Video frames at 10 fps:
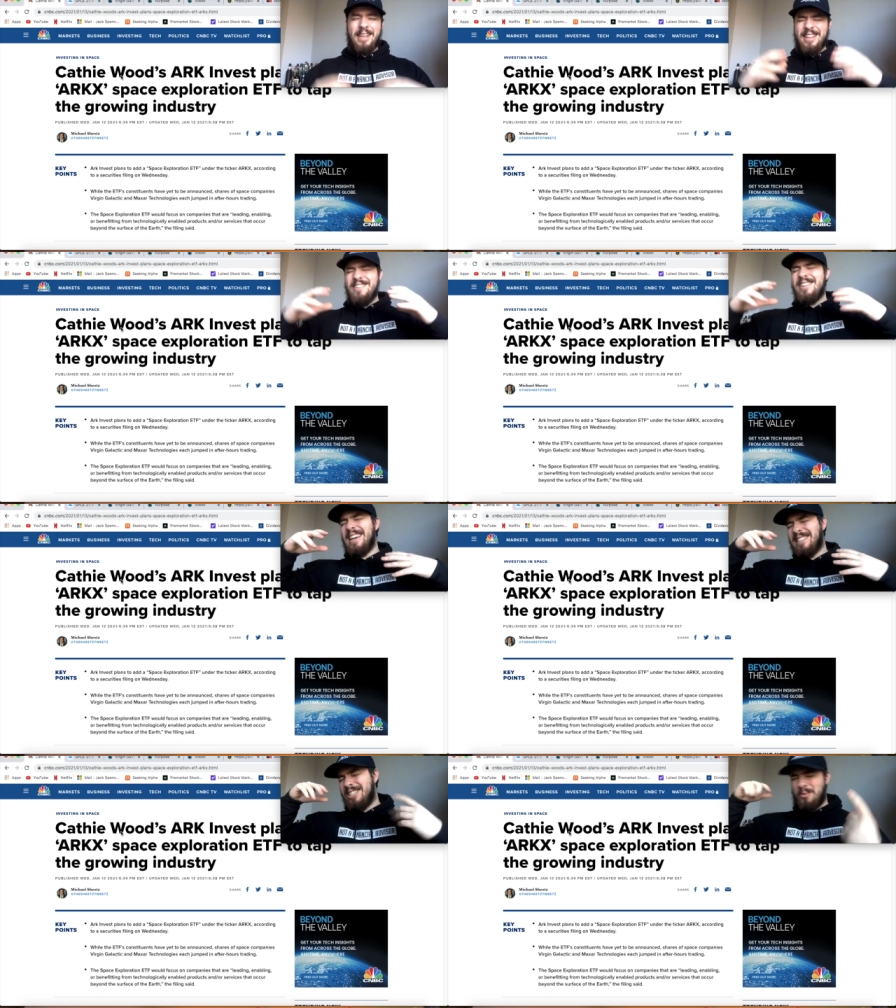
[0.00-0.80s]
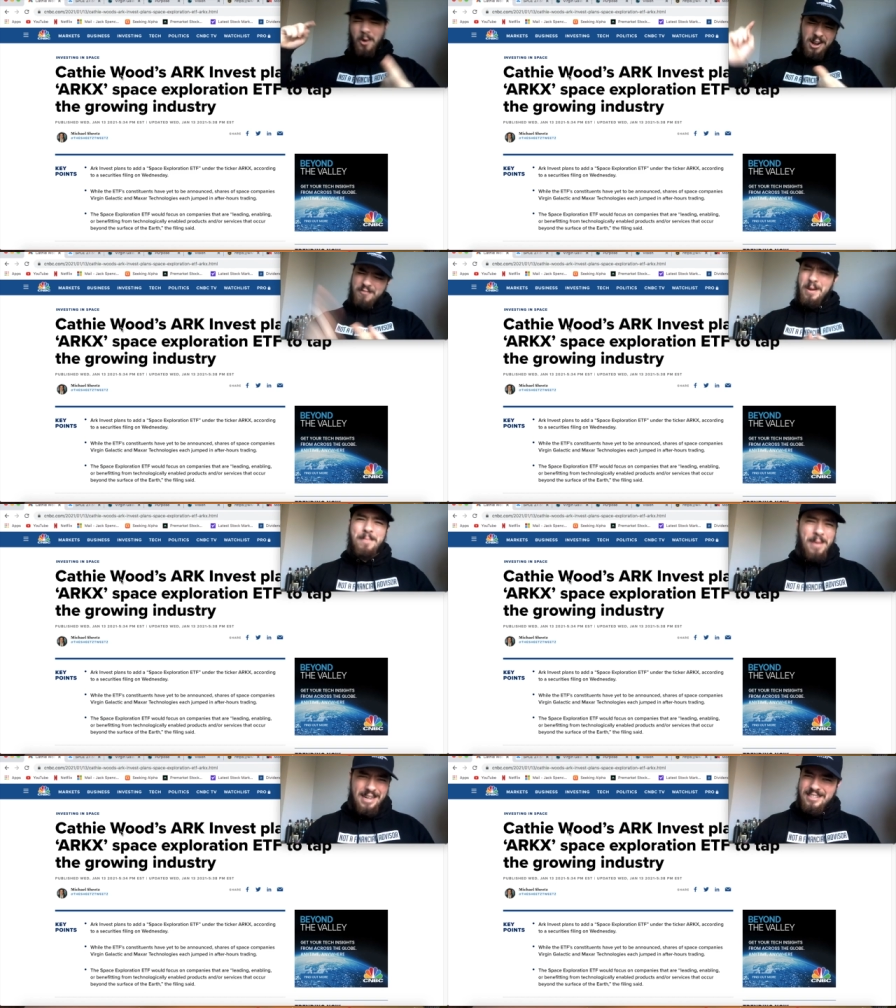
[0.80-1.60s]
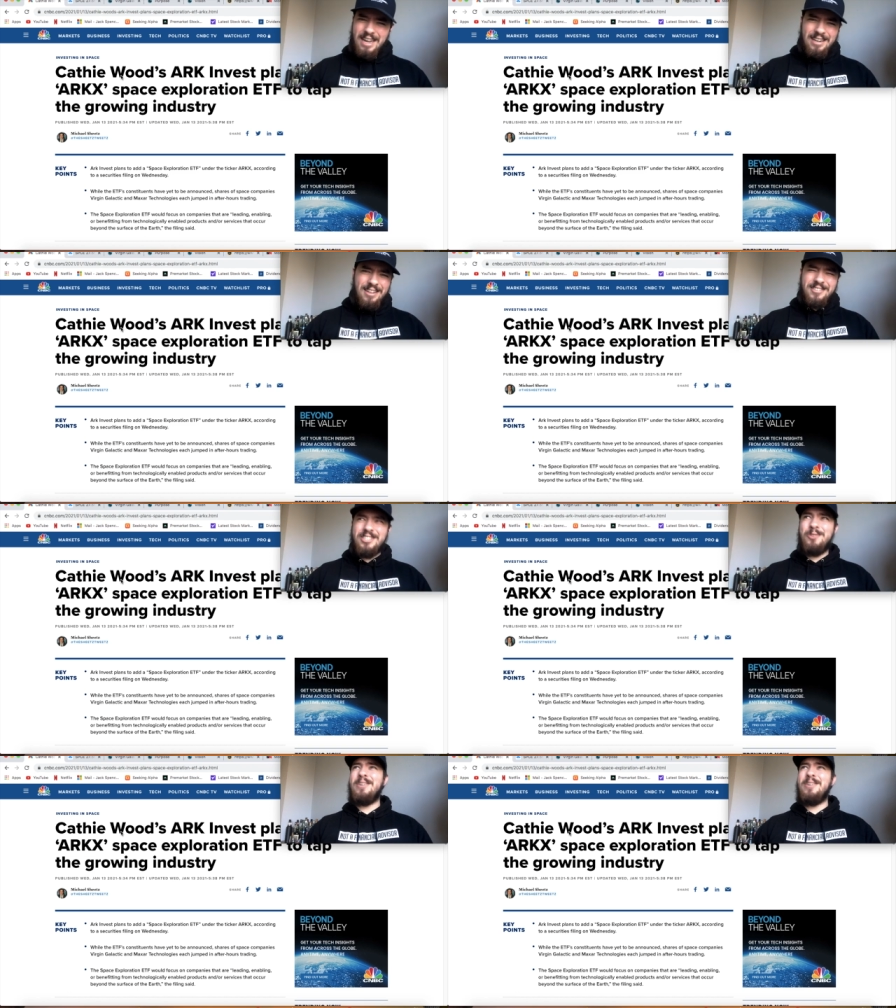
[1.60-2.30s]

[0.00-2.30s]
In there you get access to all of my buy and sell alerts,